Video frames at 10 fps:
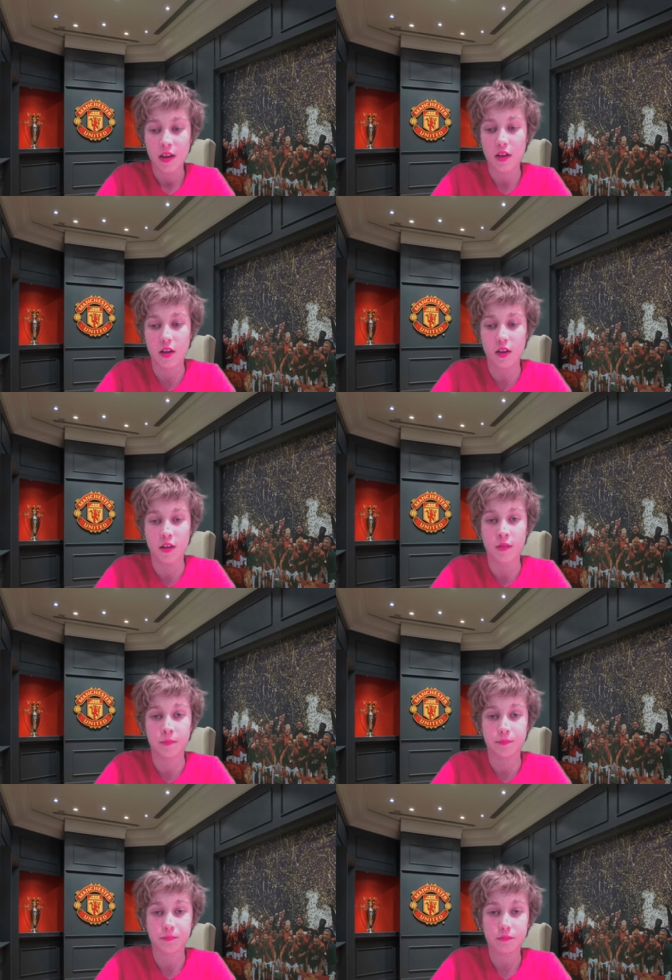
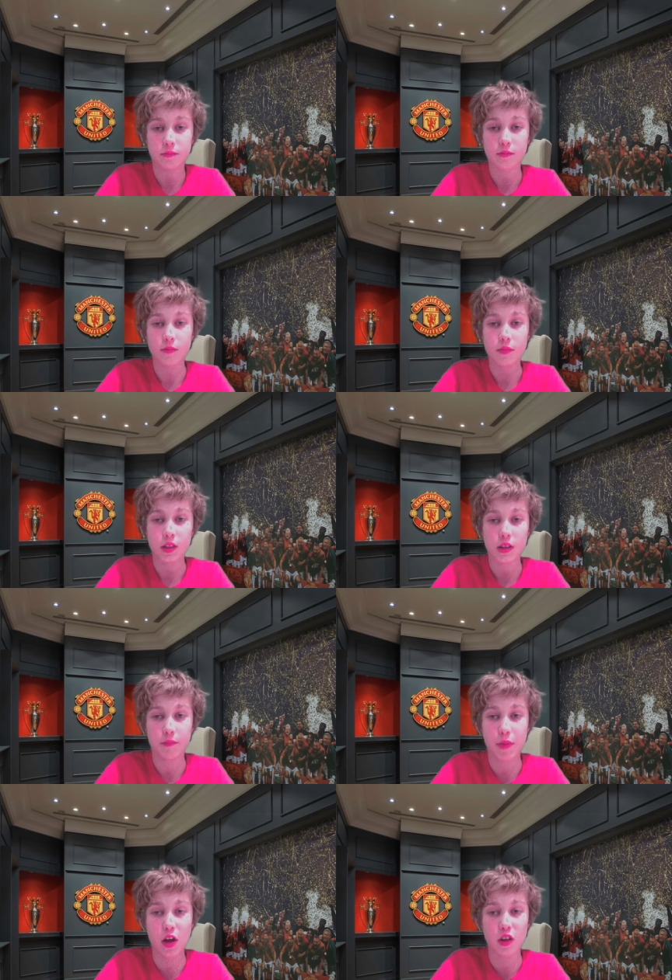Um,
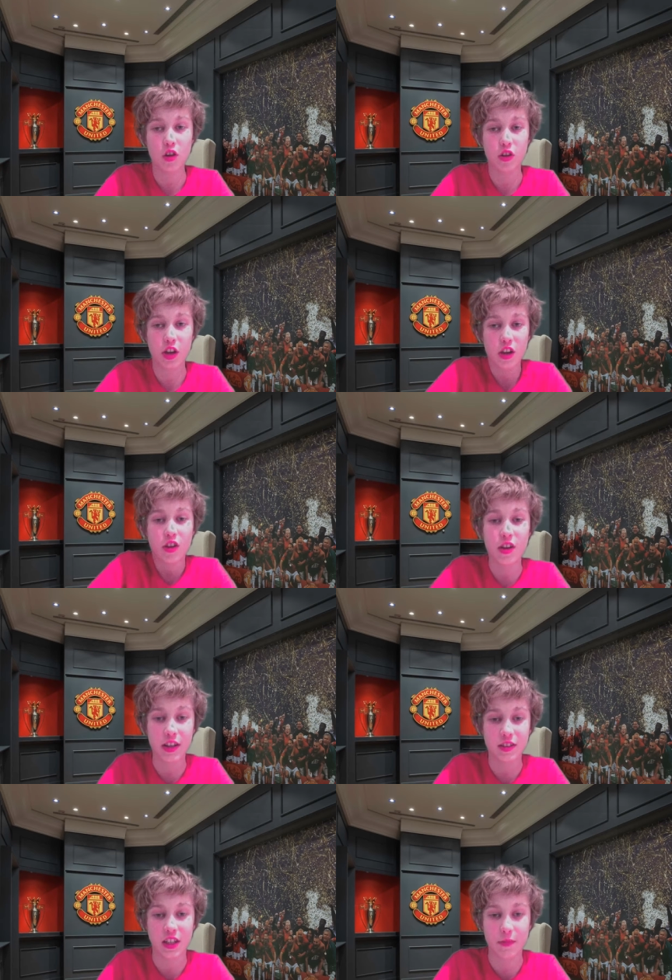but look, you, you're
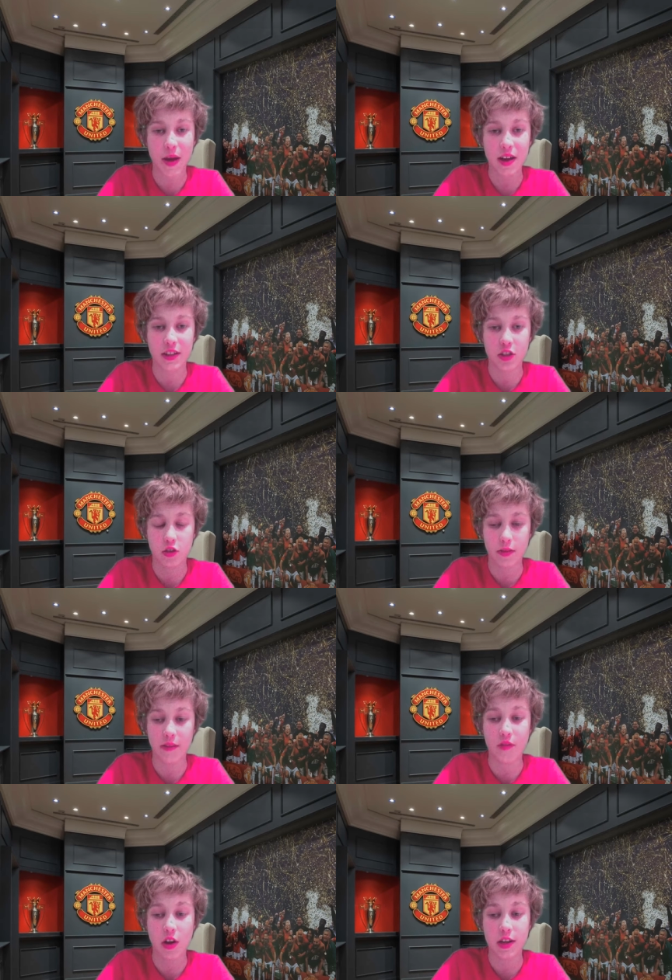not expected to. In the
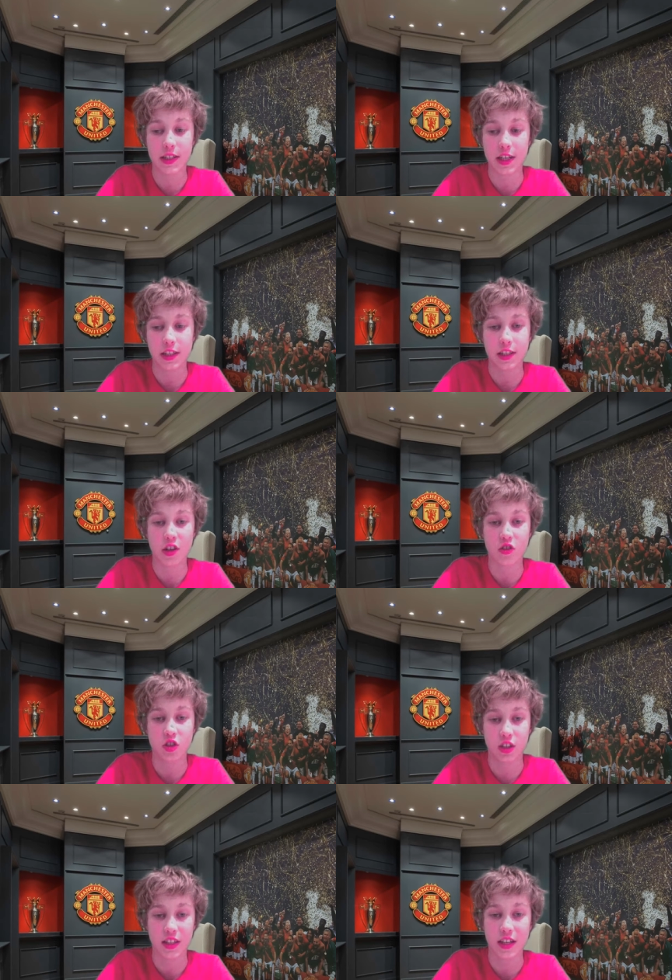first season, you
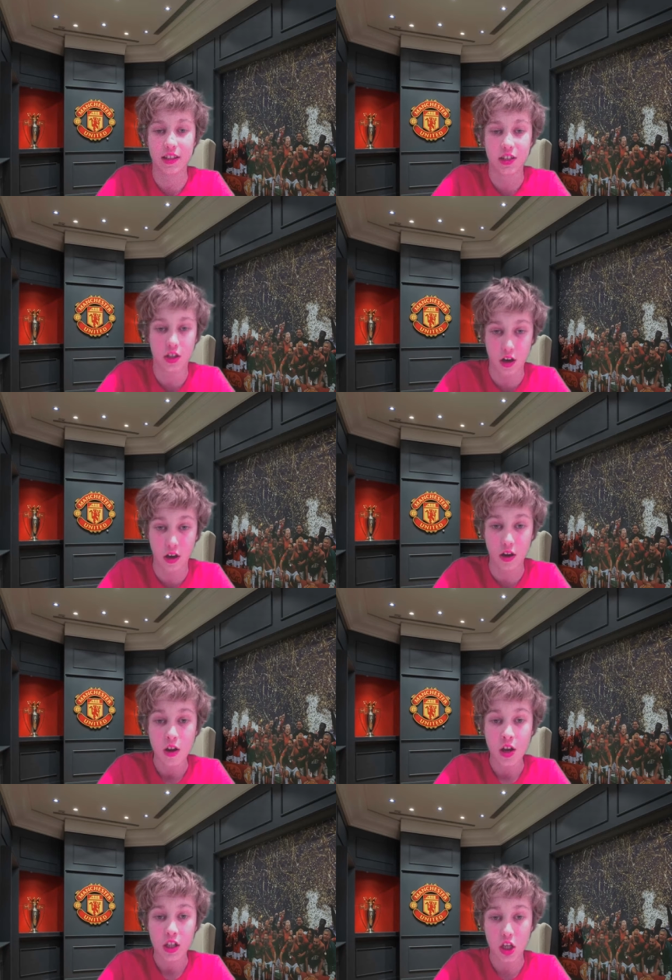just need to start
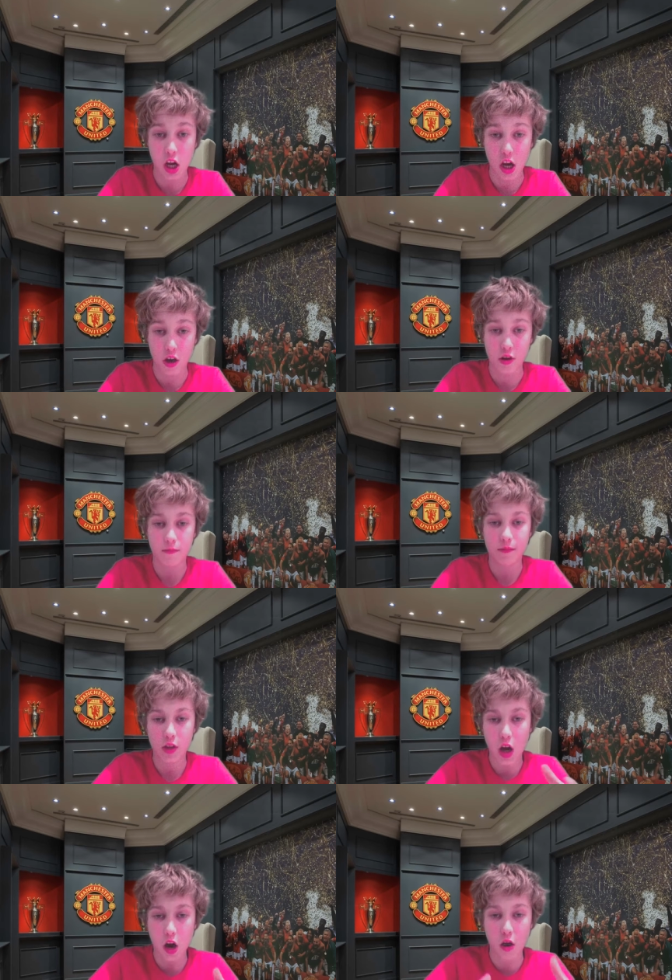to, you know,
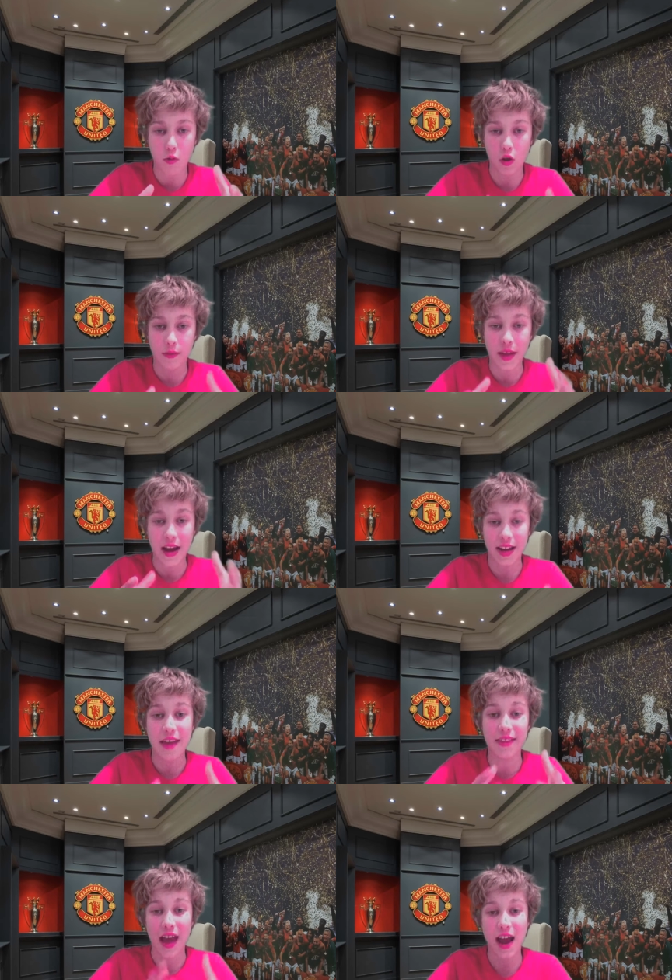go on and
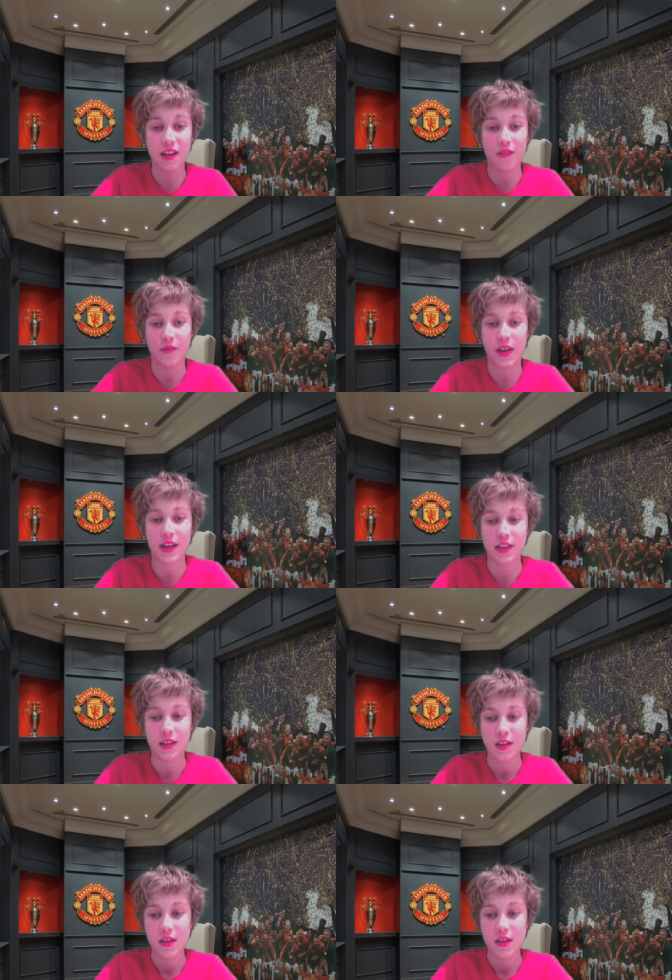get the hang of things.